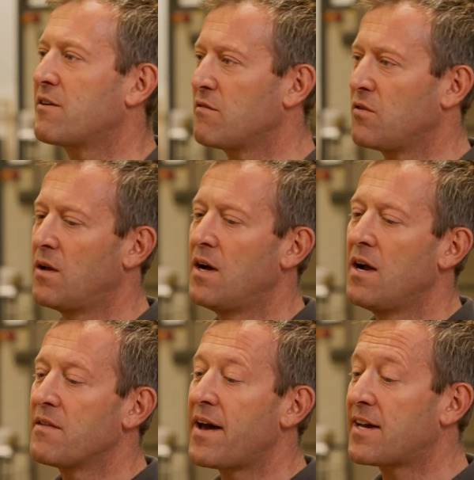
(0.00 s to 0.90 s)
grateful.
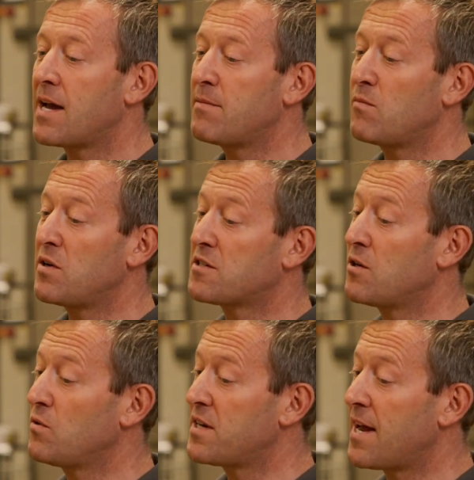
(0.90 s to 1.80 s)
That came in, we were
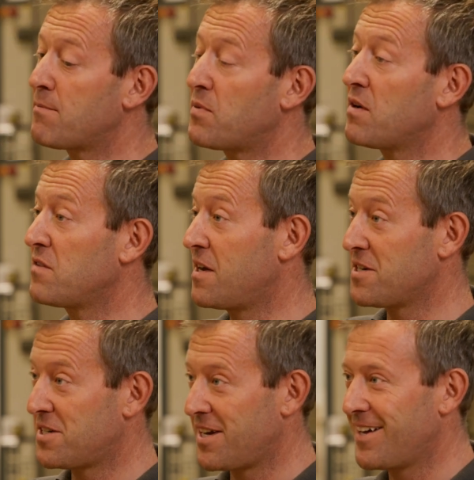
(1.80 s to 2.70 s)
told, in April of
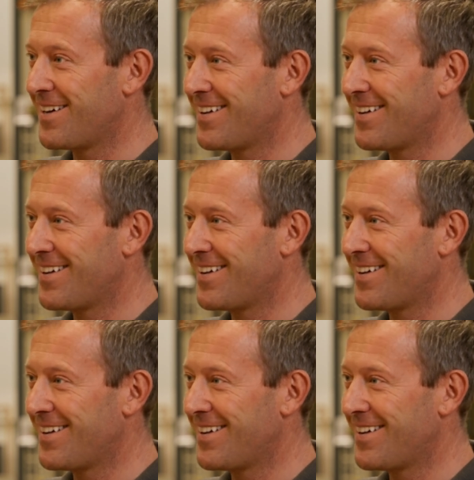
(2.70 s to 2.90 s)
last year.